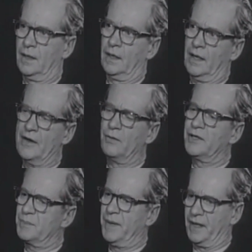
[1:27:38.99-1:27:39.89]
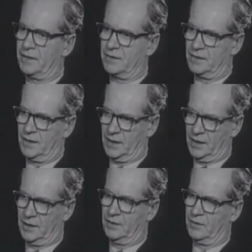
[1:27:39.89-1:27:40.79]
I don't expect
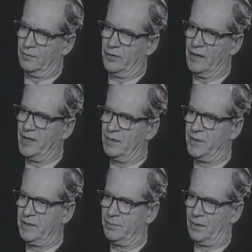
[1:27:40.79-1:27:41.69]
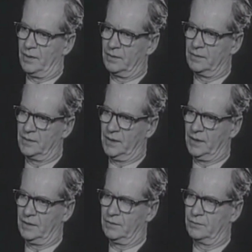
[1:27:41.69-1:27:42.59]
very many people
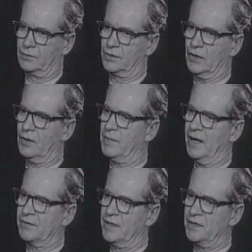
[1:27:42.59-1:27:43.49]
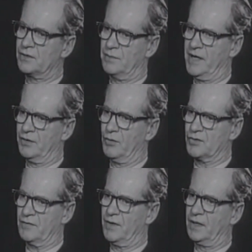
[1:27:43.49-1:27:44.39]
to know about this or make
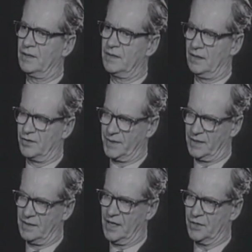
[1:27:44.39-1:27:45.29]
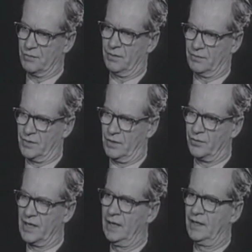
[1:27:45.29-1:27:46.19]
use of it until there's been a natural growth.